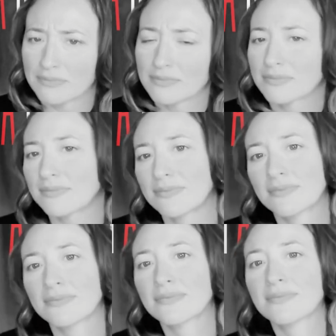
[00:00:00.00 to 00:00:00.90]

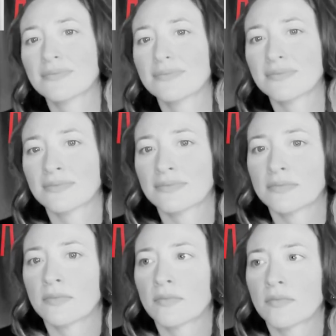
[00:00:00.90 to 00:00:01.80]

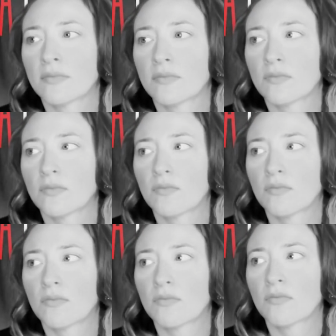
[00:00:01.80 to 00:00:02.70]

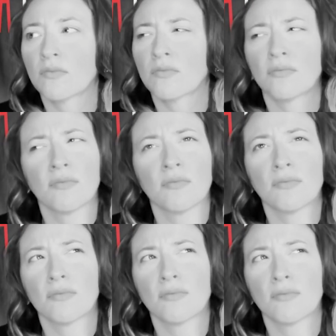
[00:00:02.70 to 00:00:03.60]

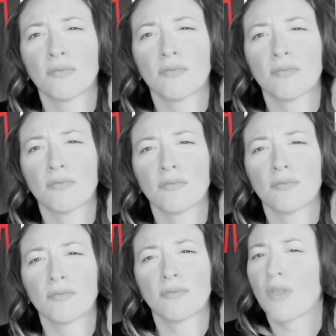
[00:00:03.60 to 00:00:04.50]

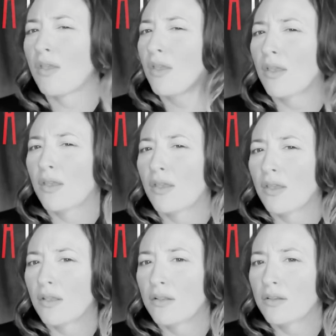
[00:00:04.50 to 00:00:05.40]

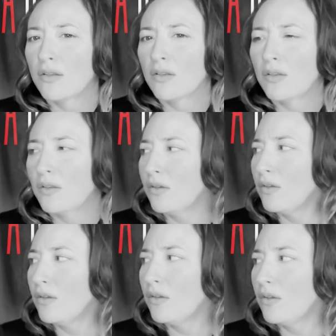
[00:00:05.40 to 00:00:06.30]

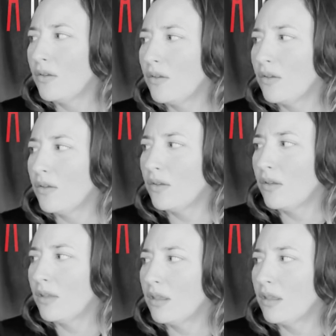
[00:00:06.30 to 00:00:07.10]
No words are spoken by the person on screen.